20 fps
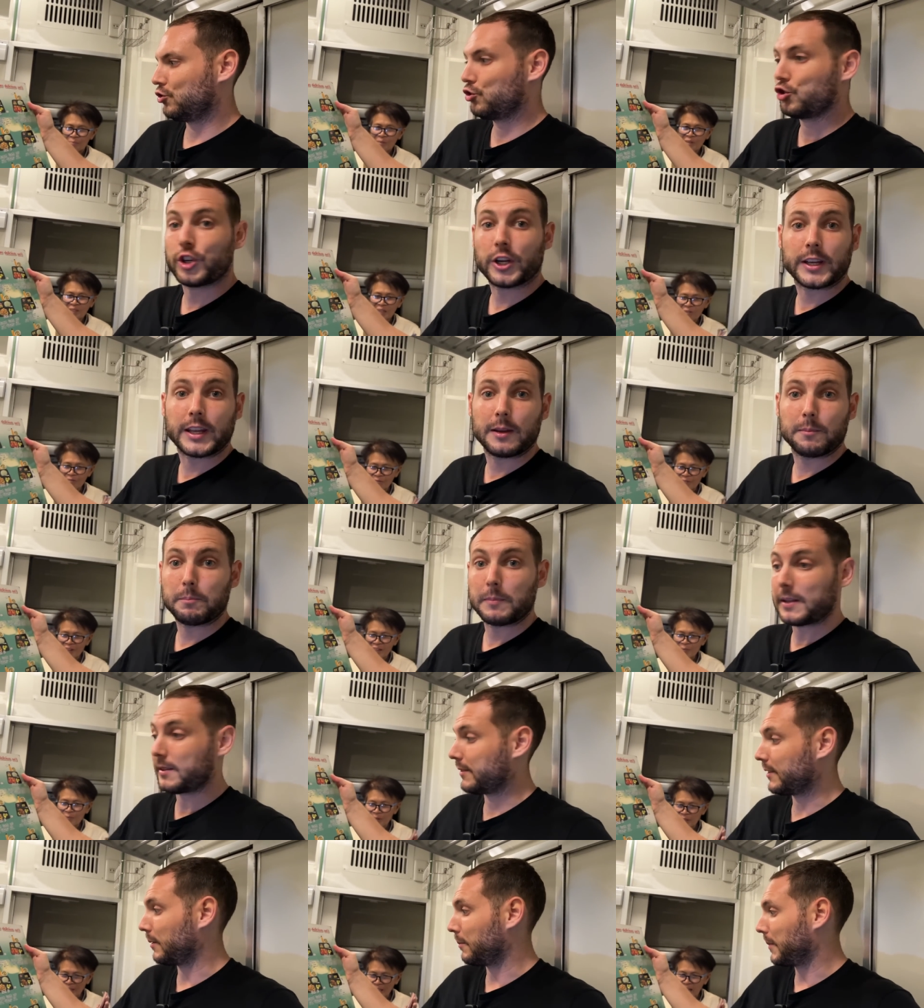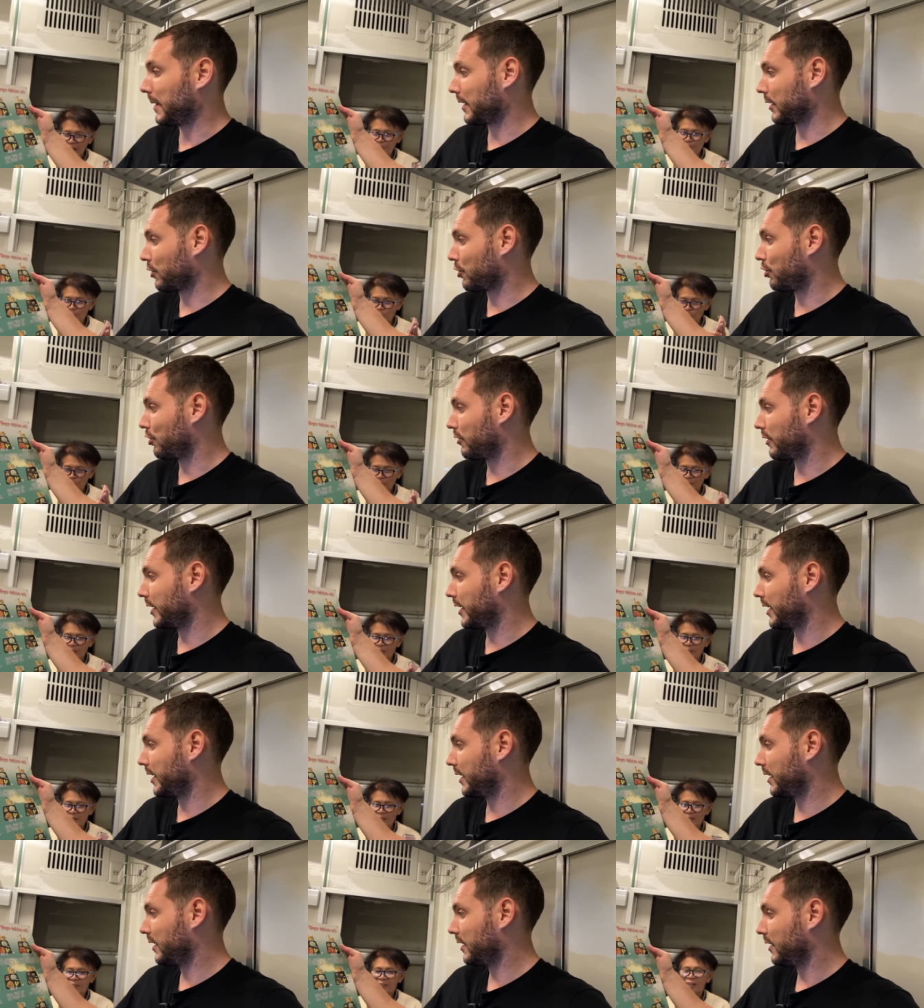chicken massaman
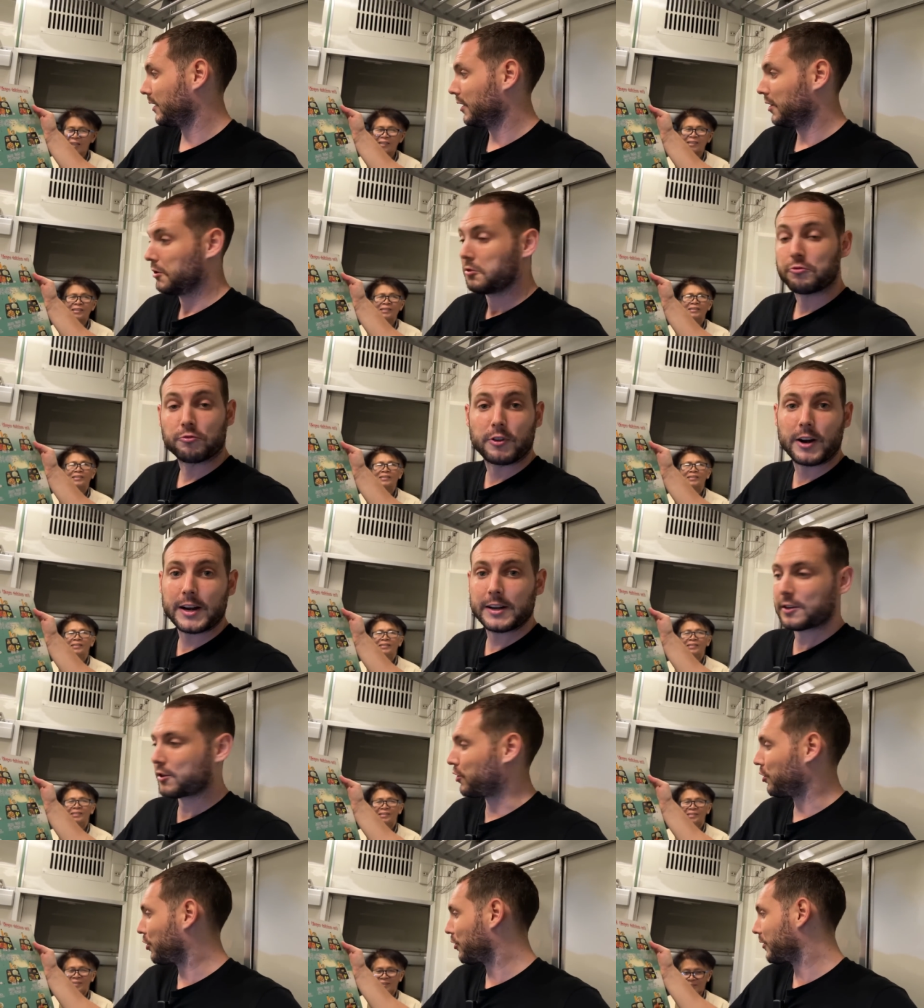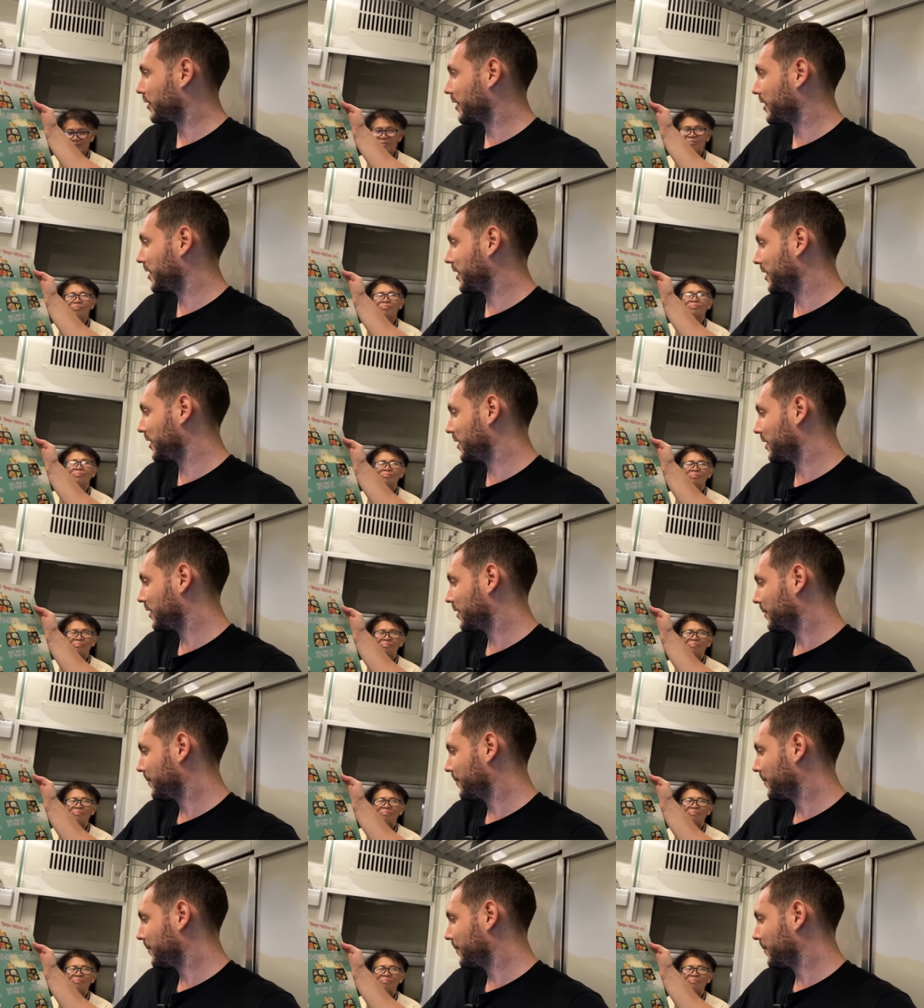curry, red curry,